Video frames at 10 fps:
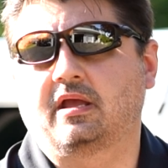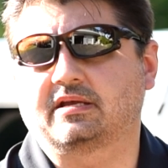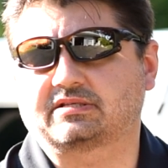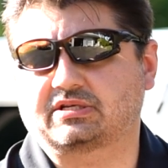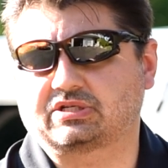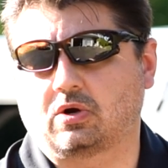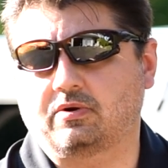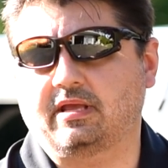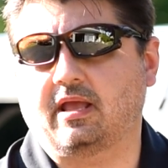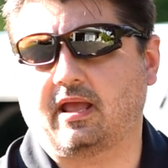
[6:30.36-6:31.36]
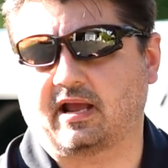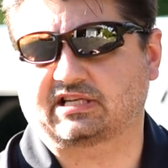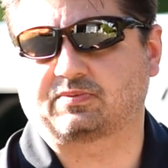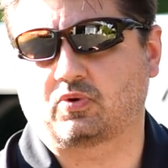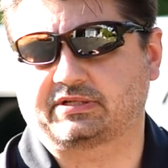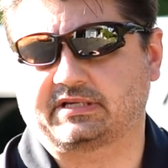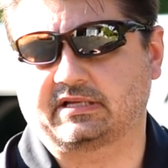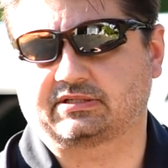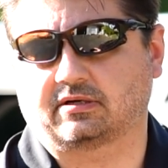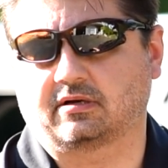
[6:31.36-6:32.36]
is a Sony Exmor
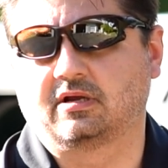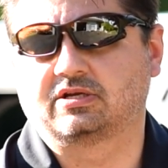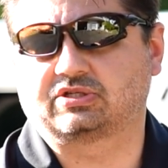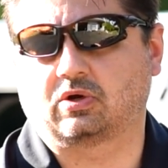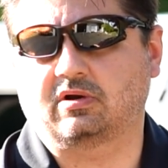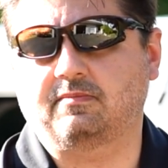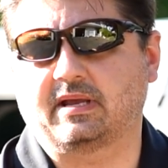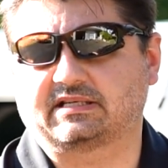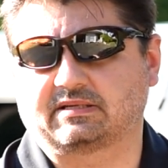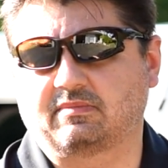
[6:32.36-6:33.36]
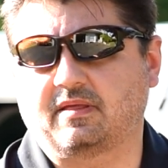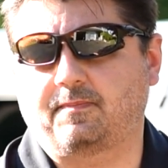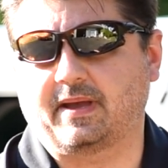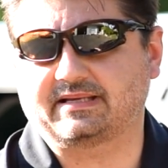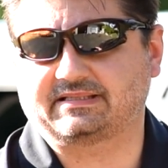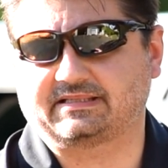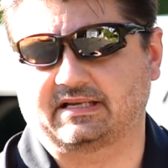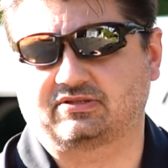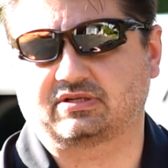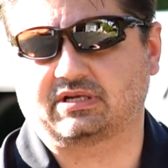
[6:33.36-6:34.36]
sensor. Sony makes some of the best
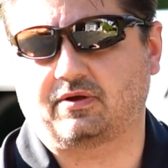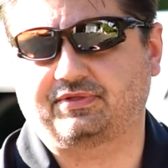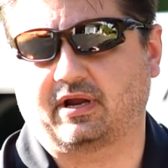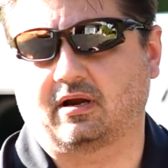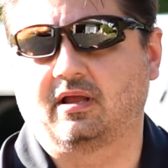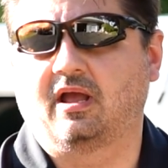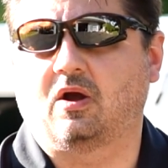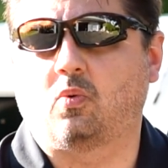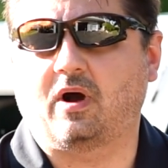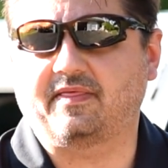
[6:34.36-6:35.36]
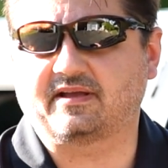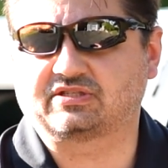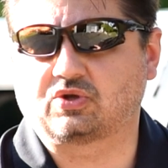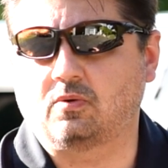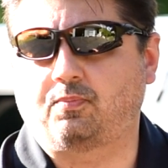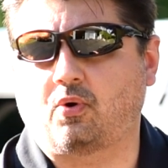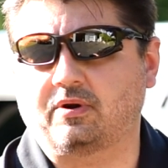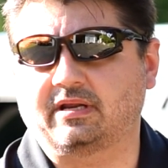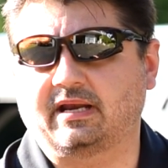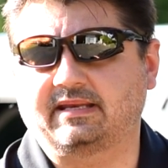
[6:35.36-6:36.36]
sensors out there. And why that's so
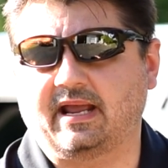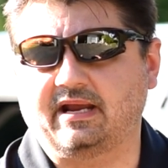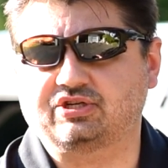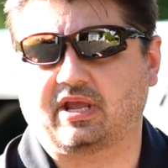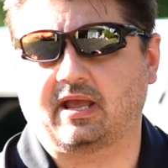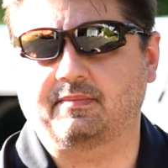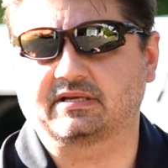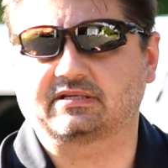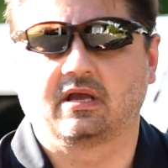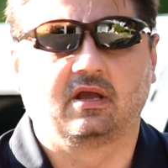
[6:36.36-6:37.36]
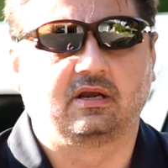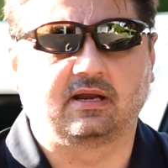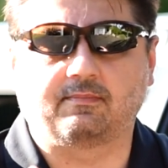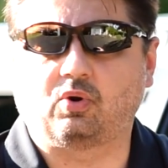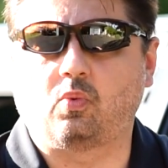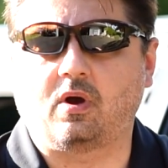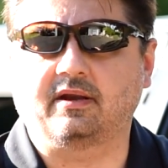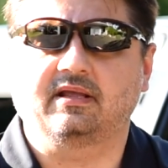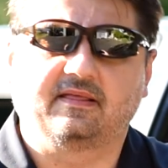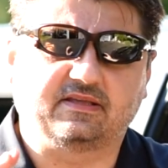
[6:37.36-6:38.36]
important in a dash cam is, number
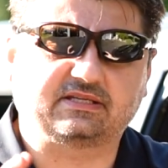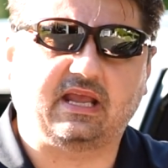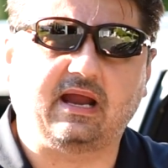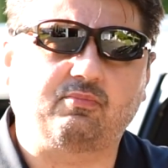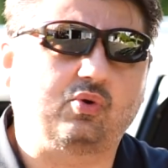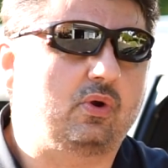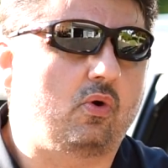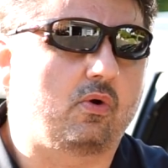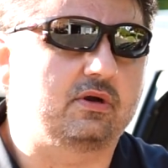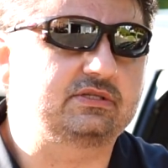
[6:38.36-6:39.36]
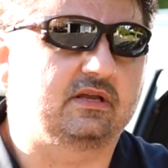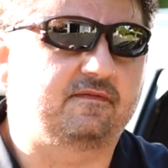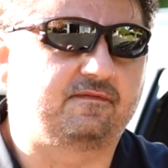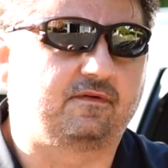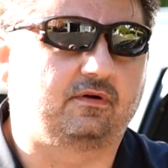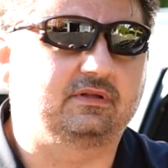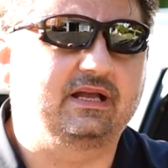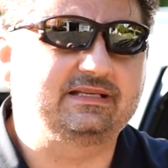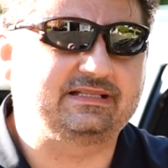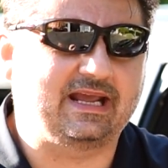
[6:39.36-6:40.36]
one, this camera records in full
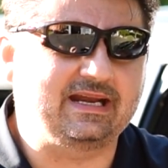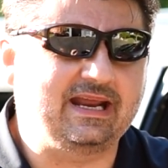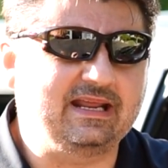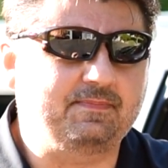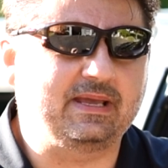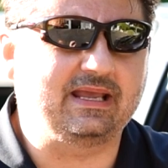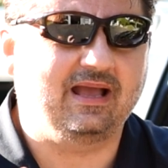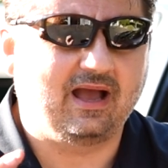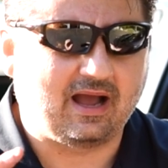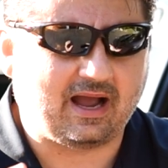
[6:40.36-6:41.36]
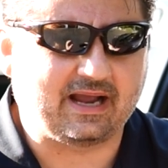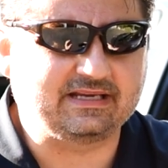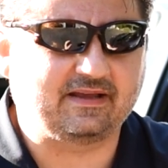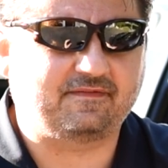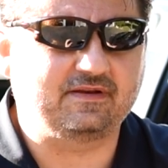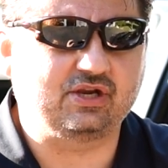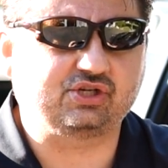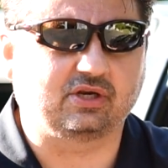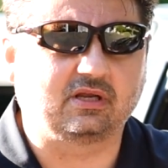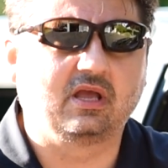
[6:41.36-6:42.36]
1080p high
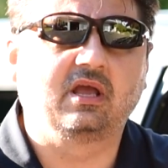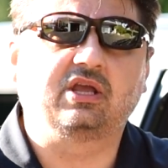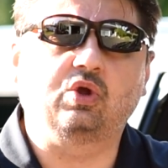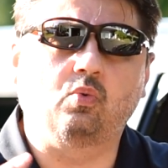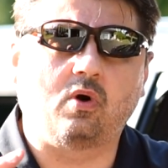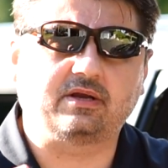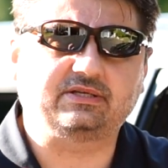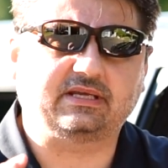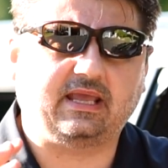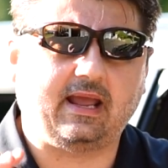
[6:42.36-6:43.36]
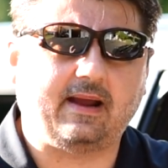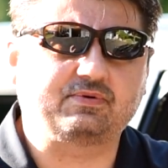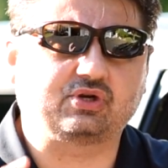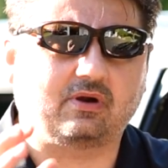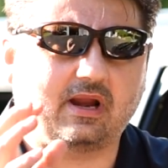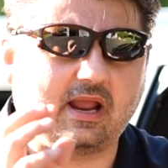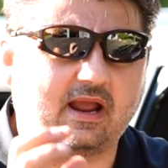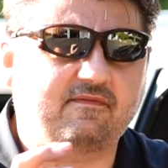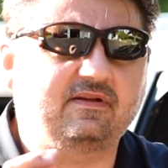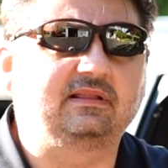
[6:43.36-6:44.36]
definition. You want to capture
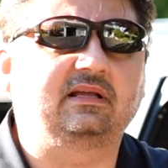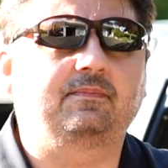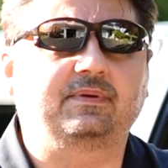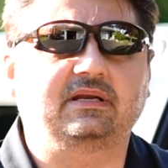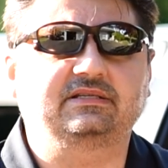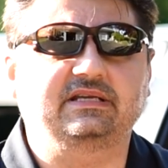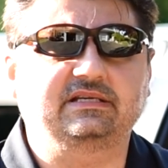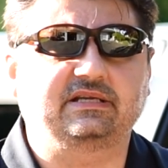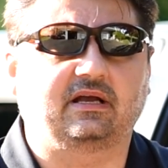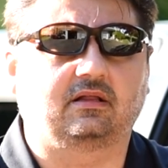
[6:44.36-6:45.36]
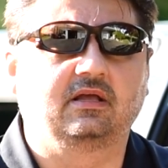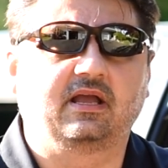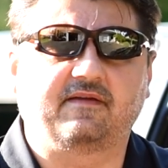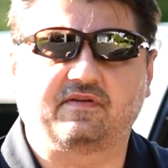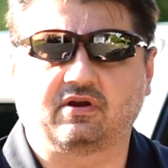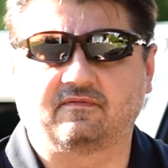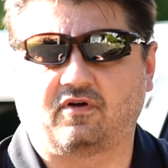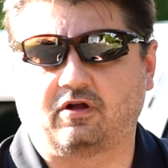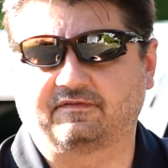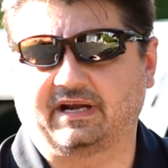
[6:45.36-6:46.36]
every little bit of detail. If you're
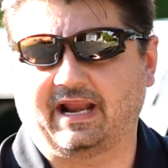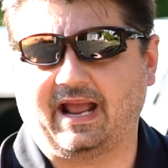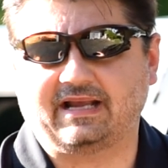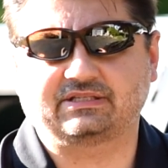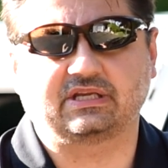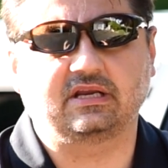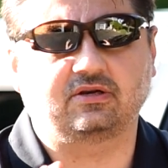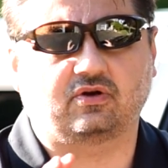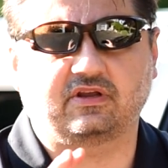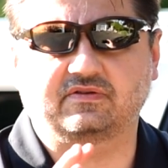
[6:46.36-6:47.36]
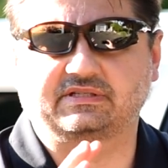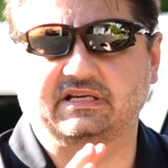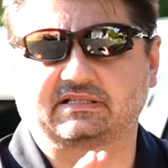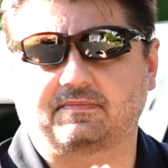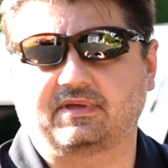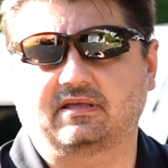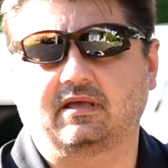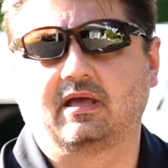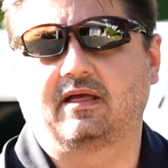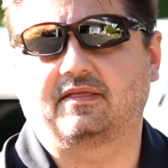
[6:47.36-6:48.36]
involved in an accident or you see something
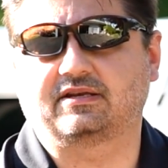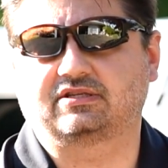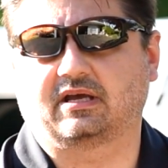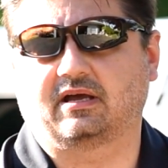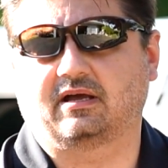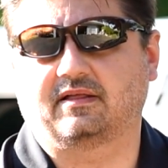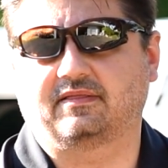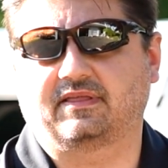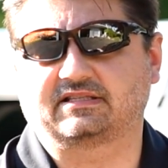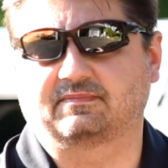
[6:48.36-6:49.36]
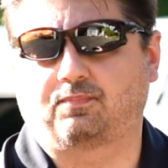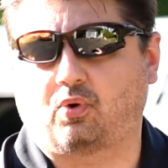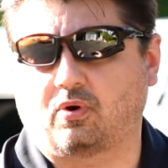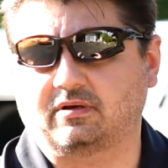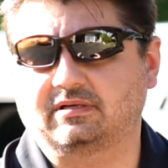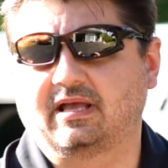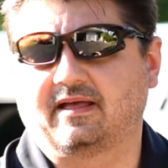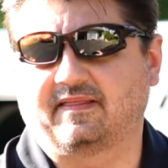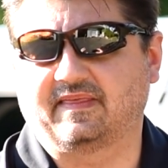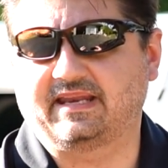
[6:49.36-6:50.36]
that's important
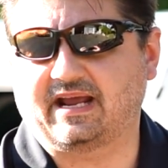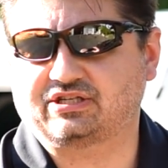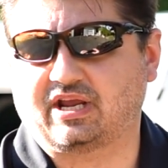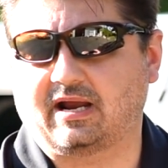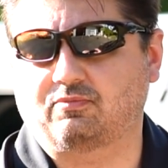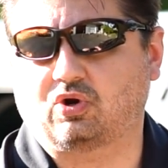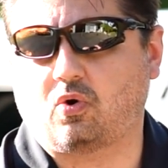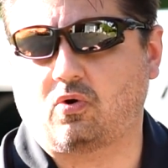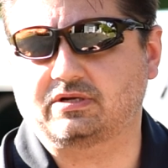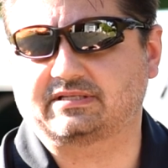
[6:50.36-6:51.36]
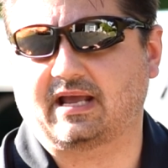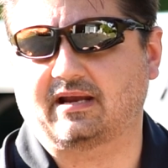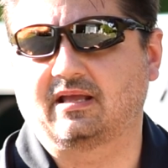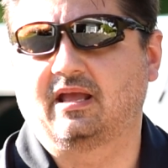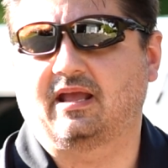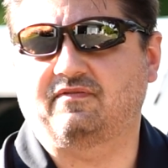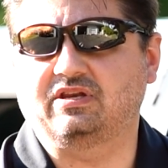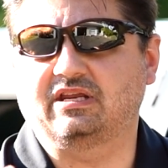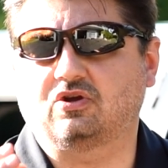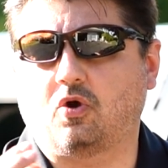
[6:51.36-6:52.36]
and the dash cam records that, if you
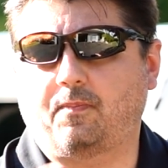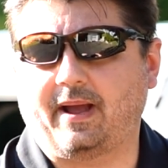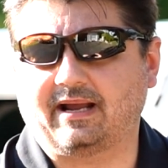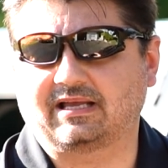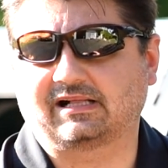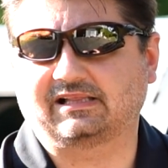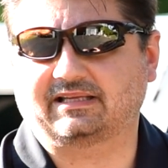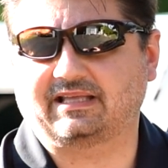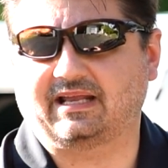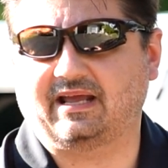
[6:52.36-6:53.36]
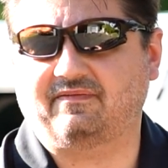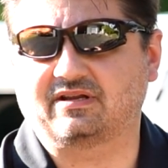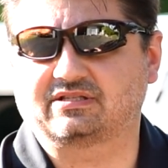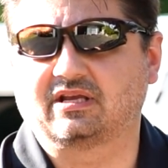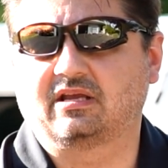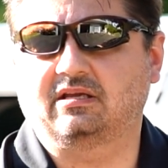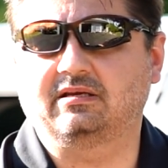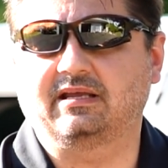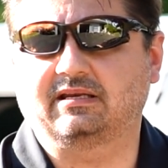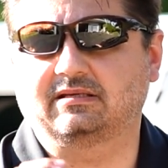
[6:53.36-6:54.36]
need to go back and collect that evidence, you
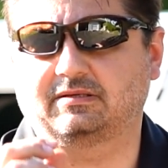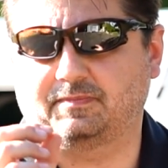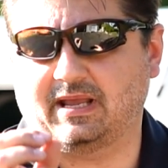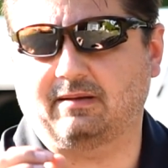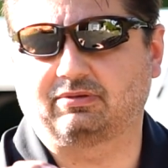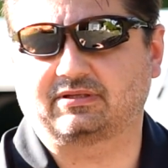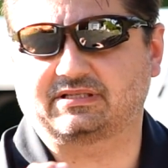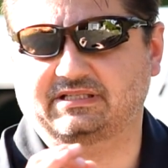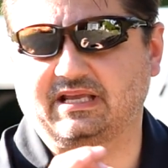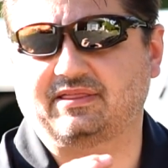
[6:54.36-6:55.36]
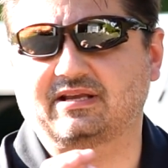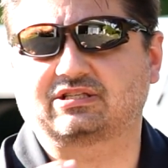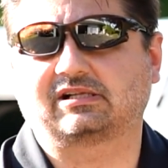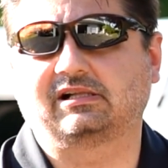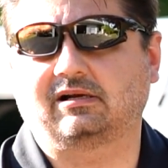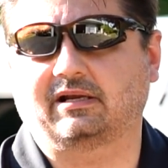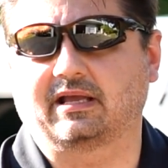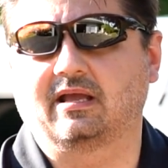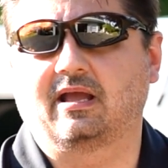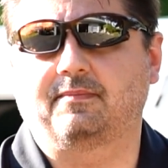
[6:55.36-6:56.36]
need to be able to see things clearly.
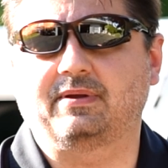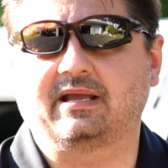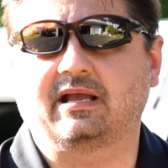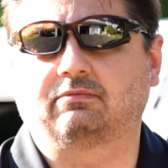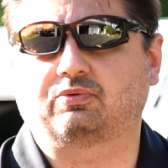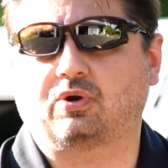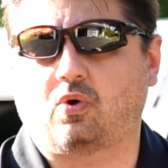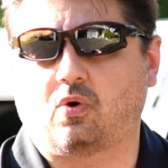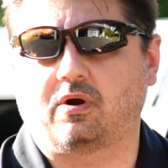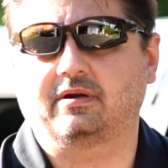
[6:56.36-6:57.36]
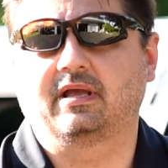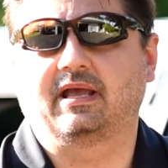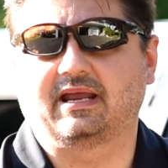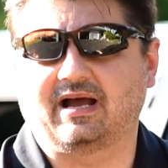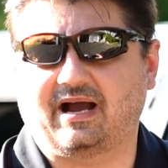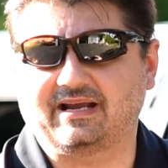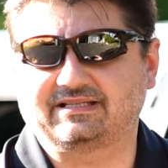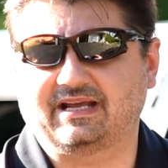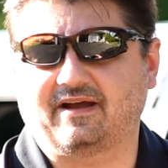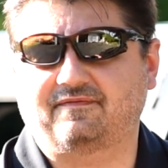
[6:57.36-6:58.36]
And being able to record in high
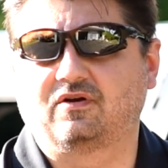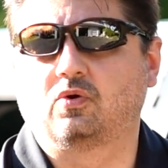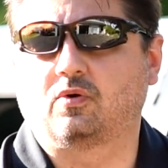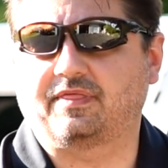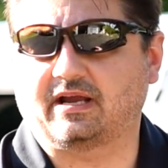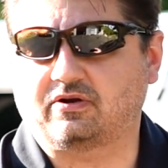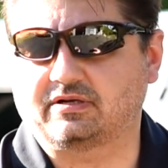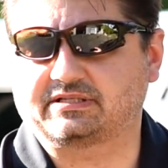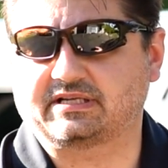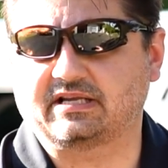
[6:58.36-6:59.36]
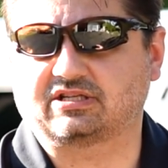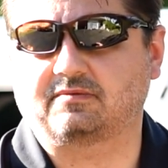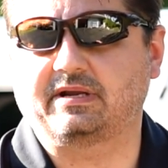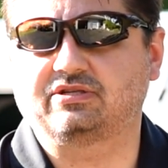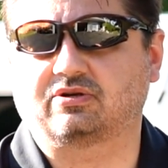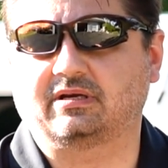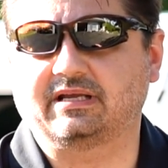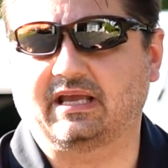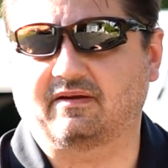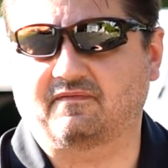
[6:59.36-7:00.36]
def with that good sensor means you're going to
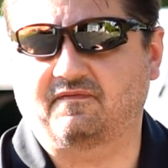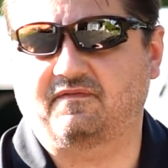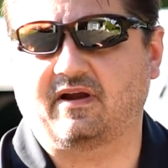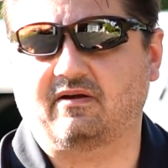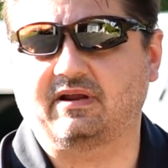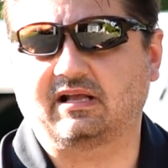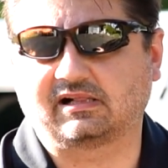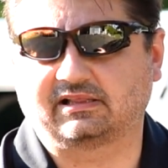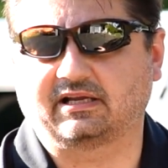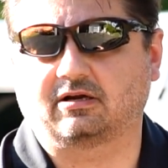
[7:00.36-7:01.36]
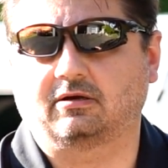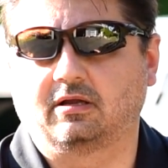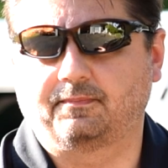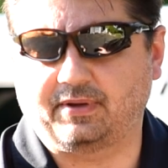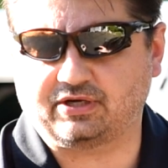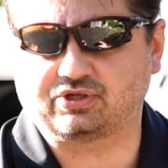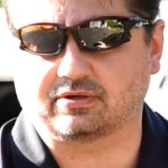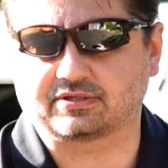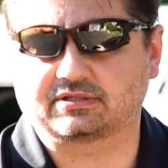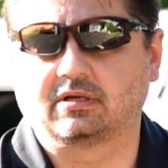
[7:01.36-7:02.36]
get very clear
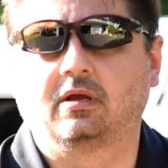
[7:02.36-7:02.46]
pictures.